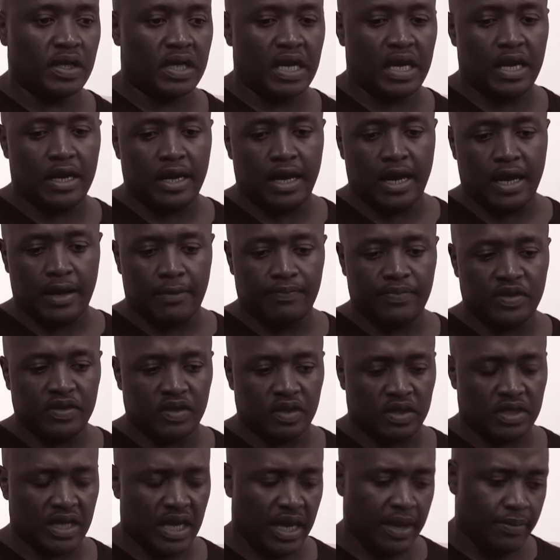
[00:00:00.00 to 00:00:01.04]
Again, there's
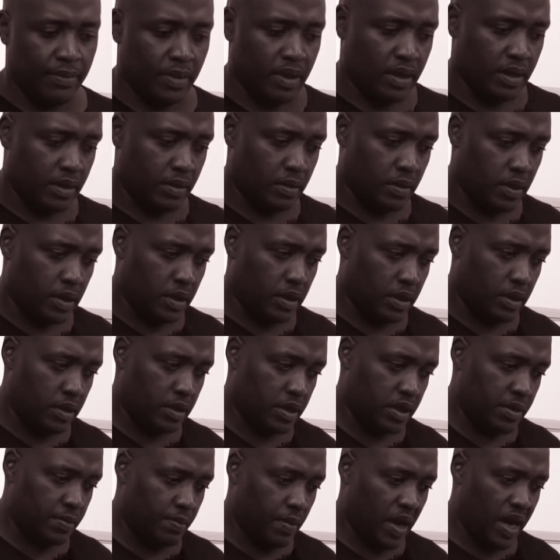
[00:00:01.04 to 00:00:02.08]
a time
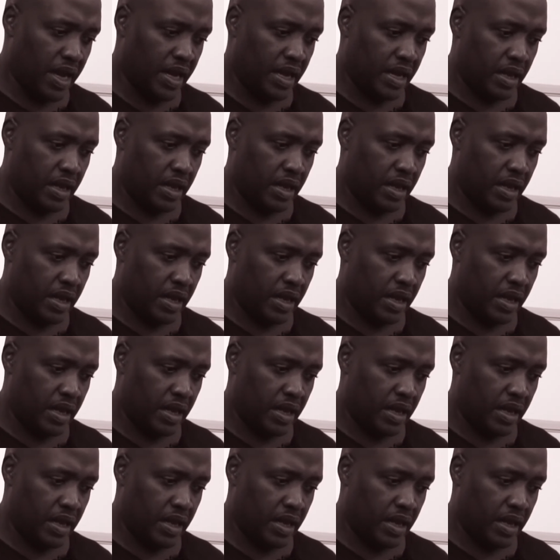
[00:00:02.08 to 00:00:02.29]
in my